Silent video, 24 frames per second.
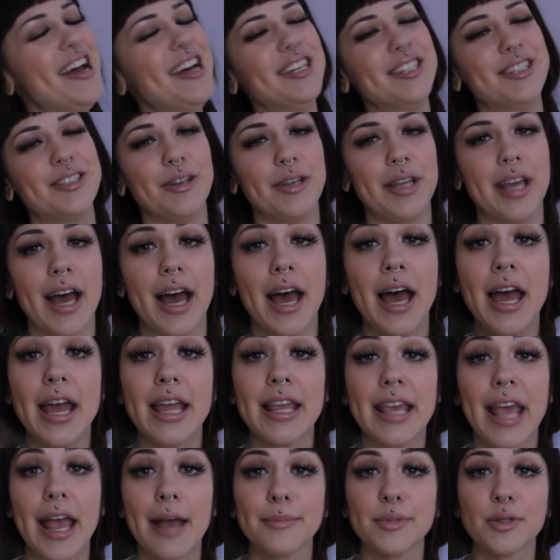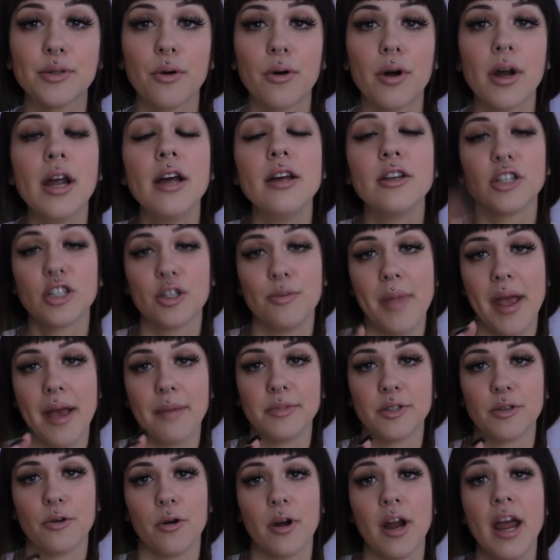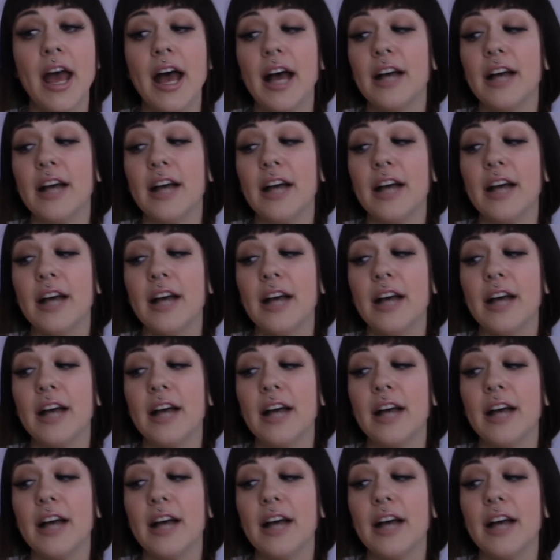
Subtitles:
So yeah, cam score, schmam score.